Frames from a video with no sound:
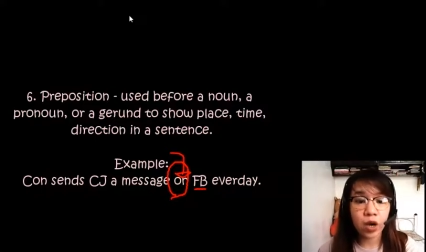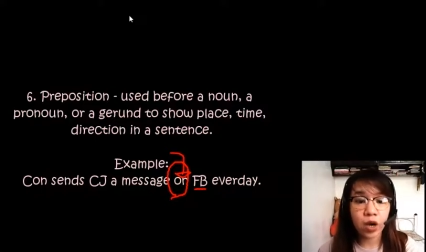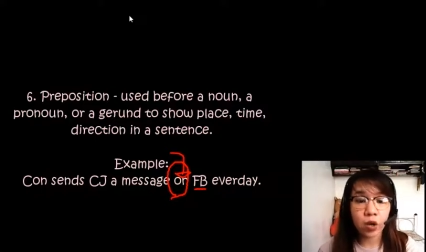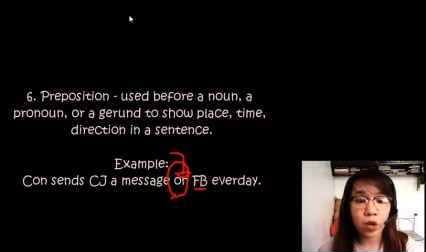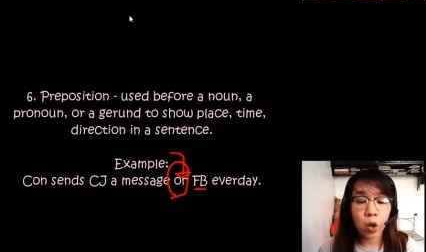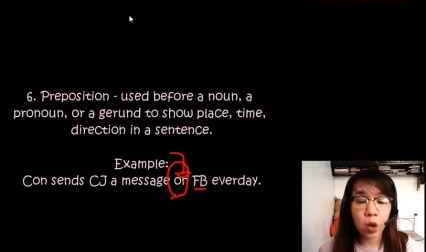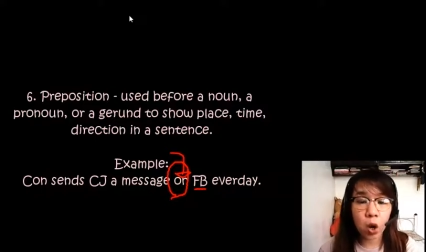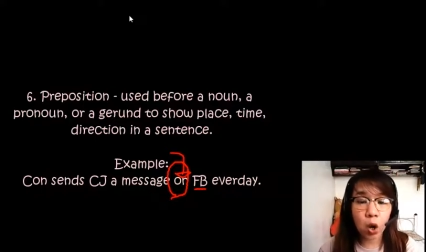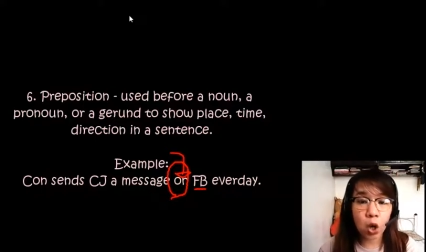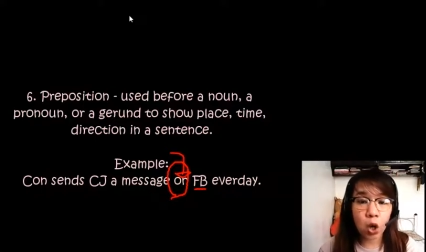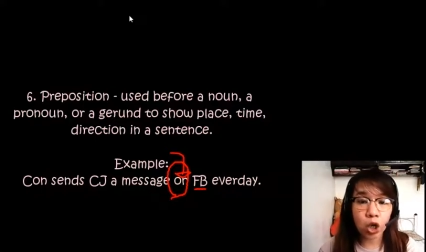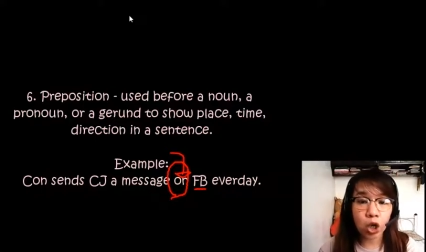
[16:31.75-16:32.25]

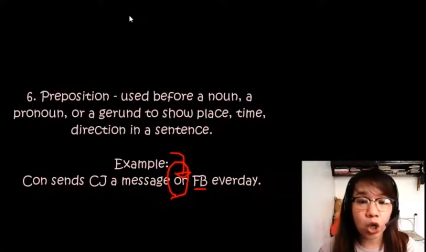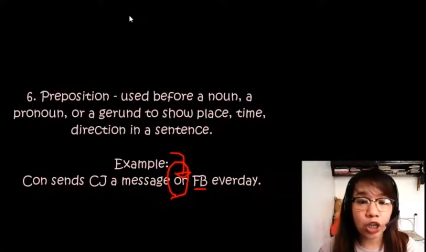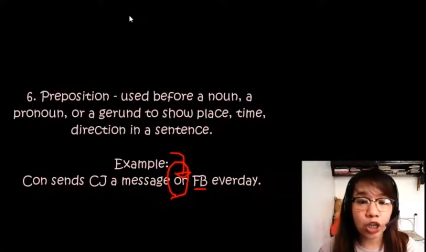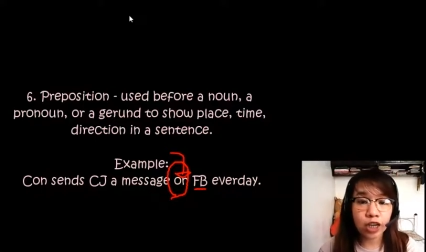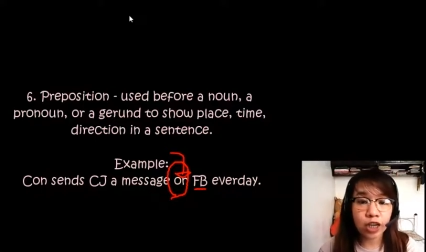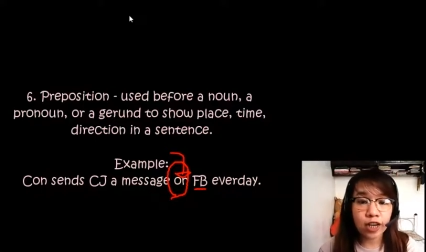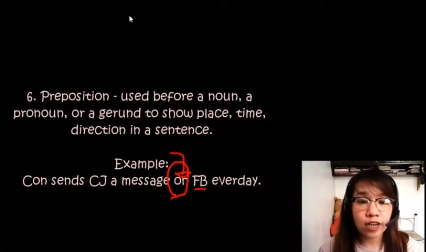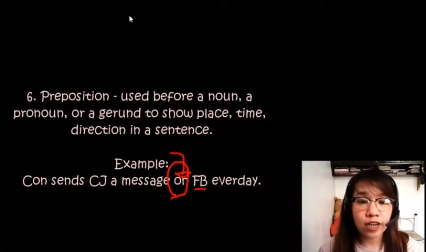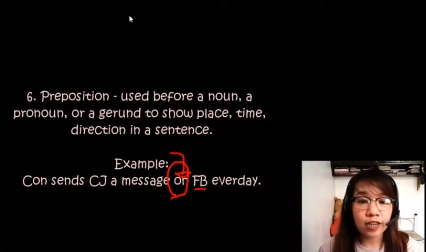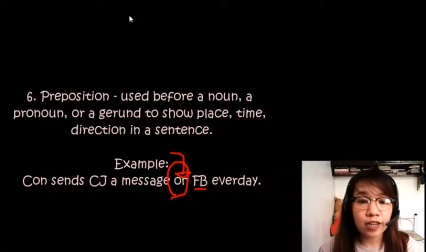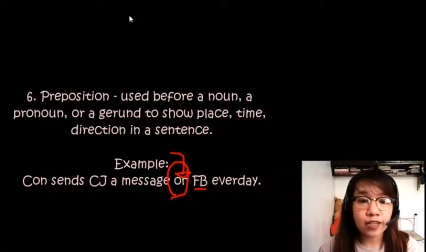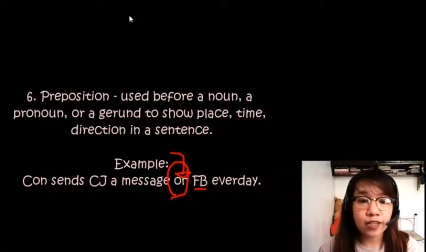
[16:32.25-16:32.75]
Con
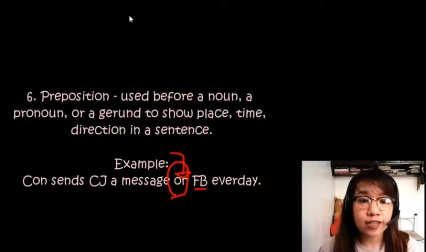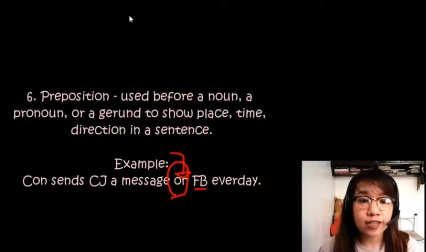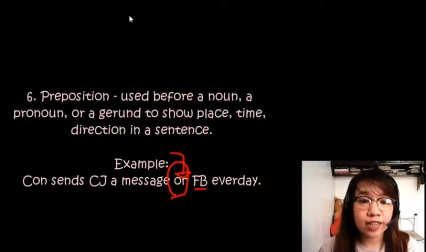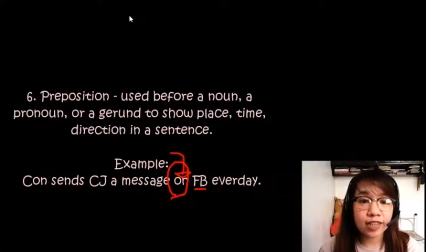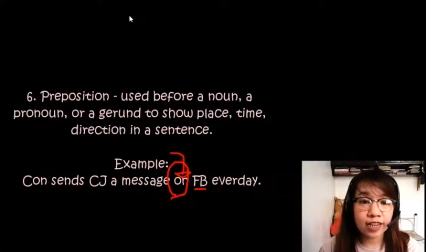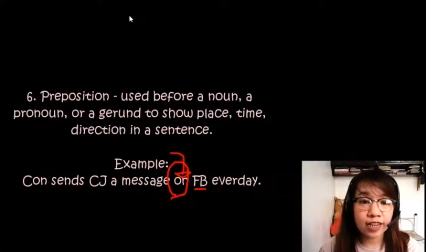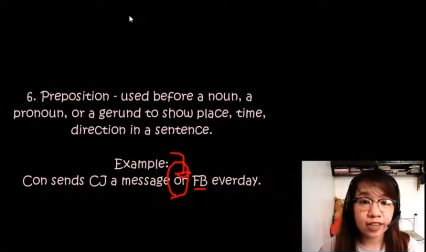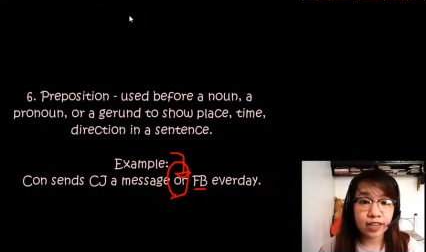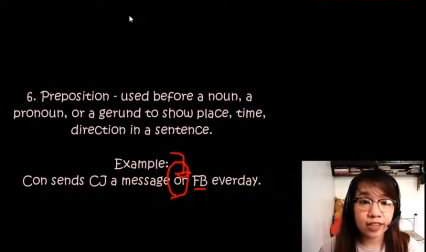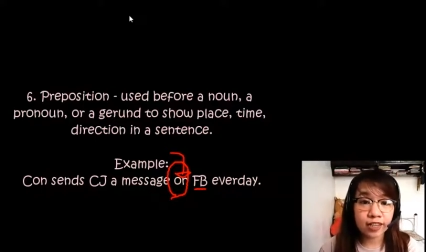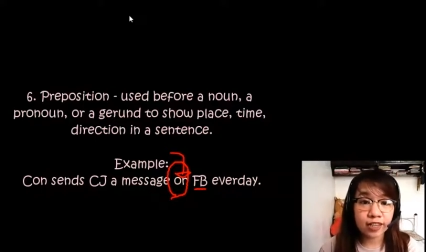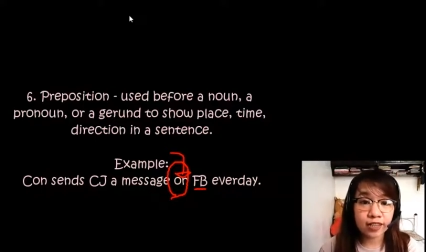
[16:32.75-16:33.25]

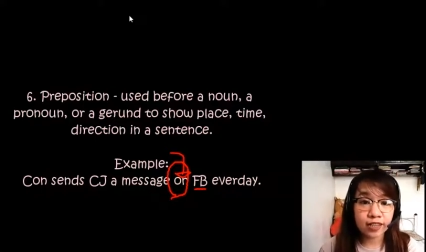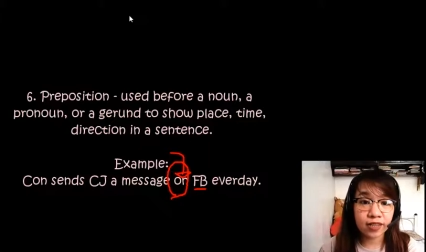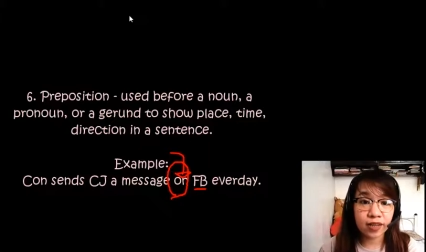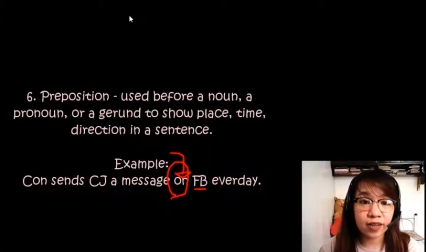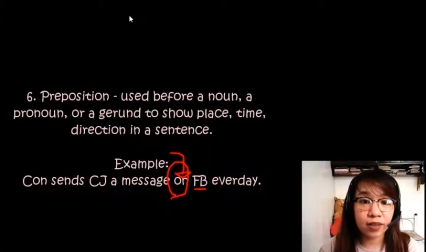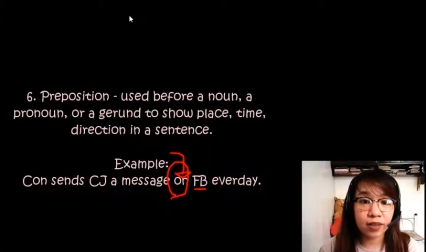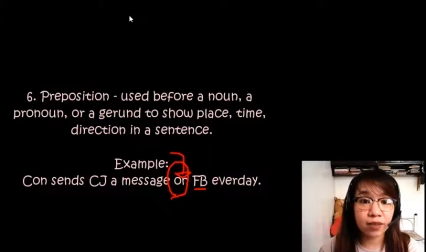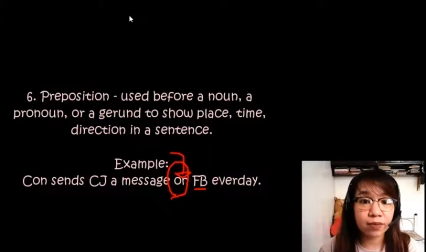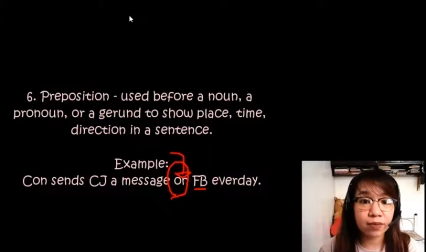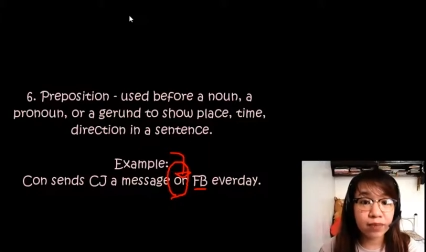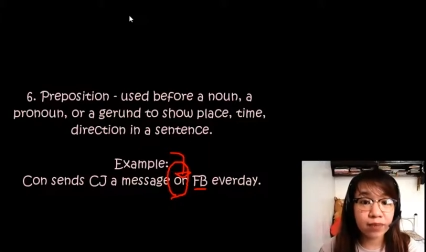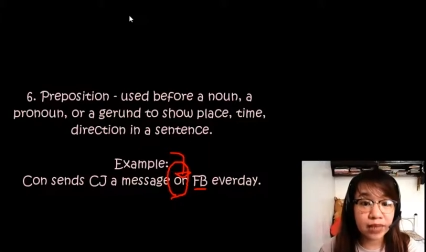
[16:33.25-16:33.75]
sends
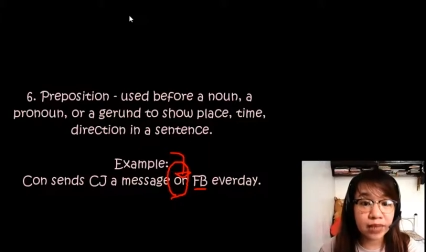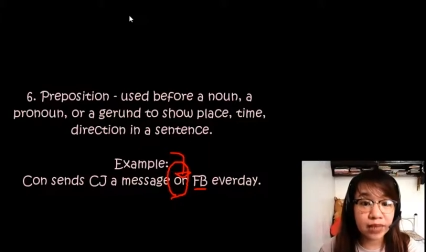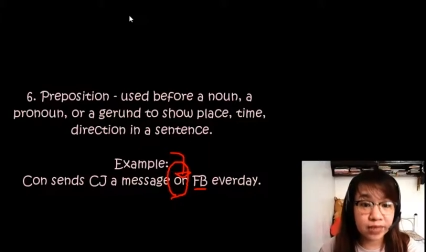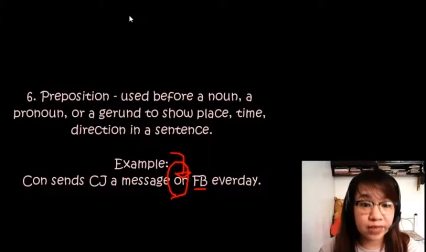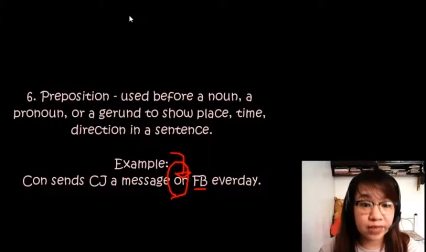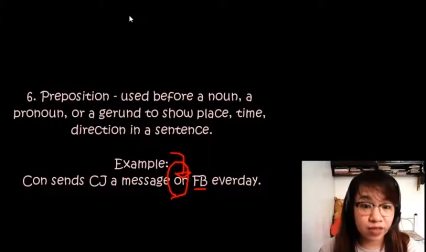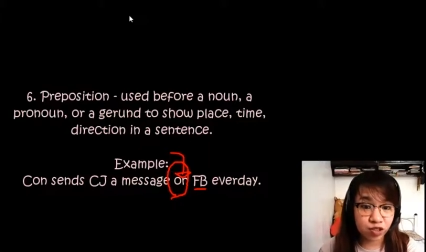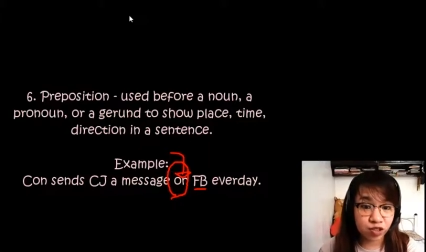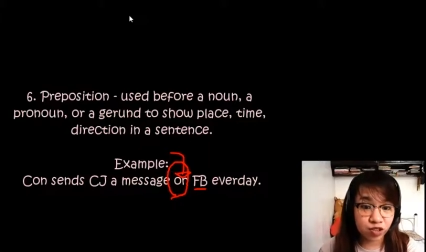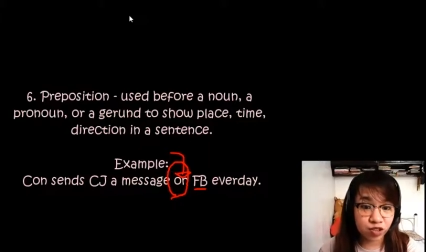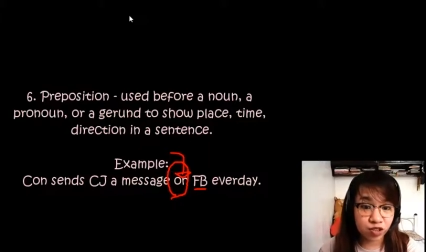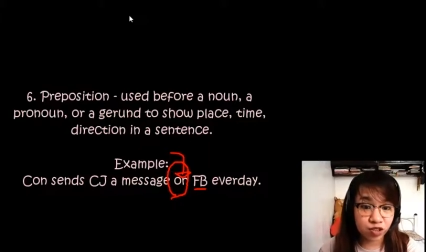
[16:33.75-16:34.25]
the
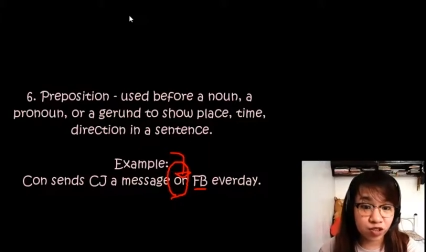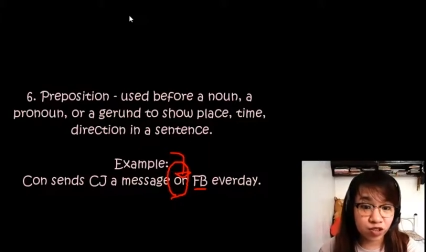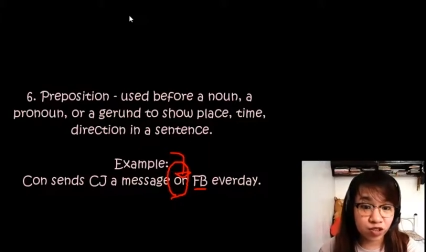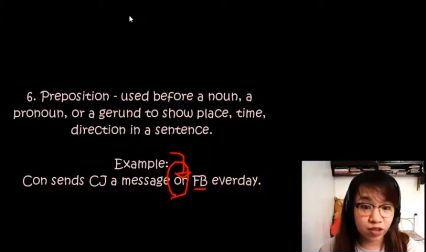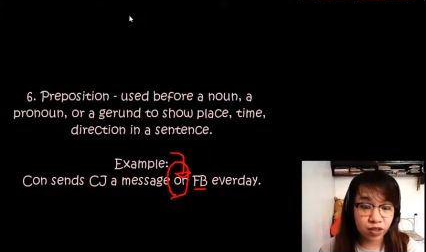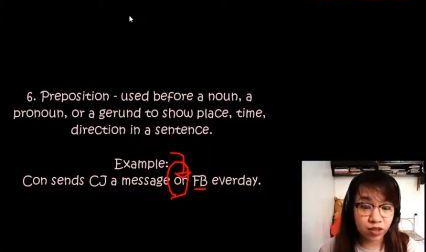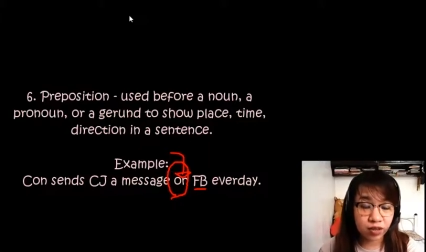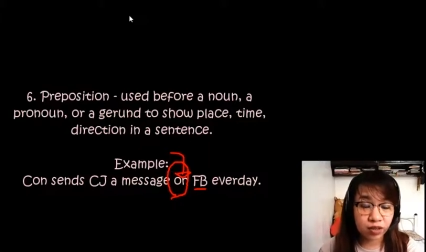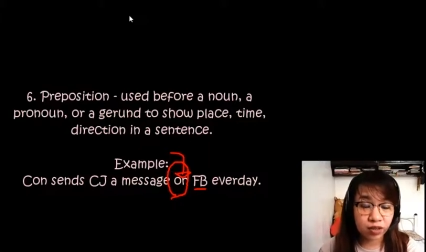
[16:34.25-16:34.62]
message.